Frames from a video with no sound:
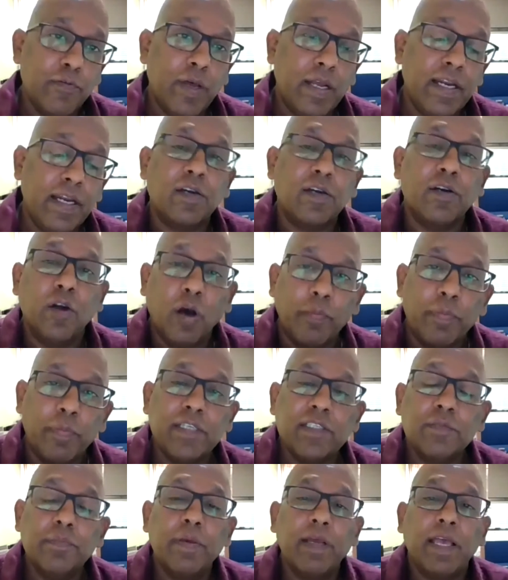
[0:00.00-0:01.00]
when
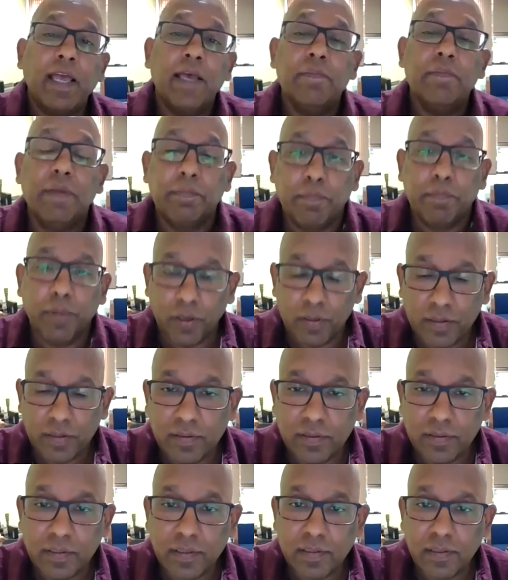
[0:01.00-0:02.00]
economics became
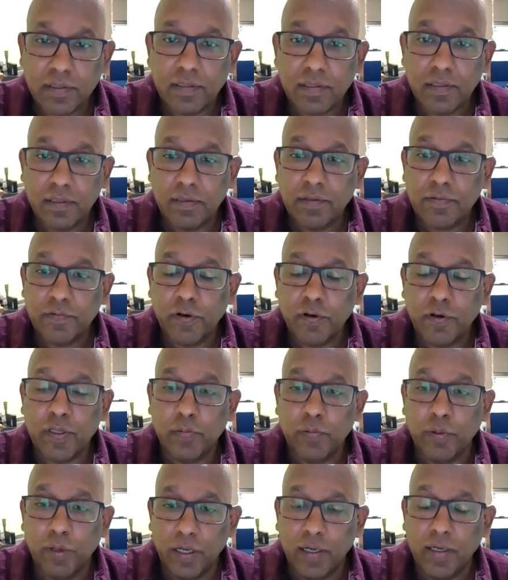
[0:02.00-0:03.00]
important for the
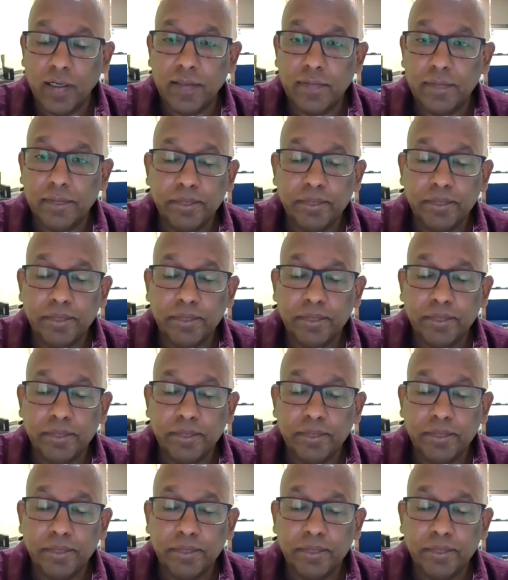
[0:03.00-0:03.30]
world.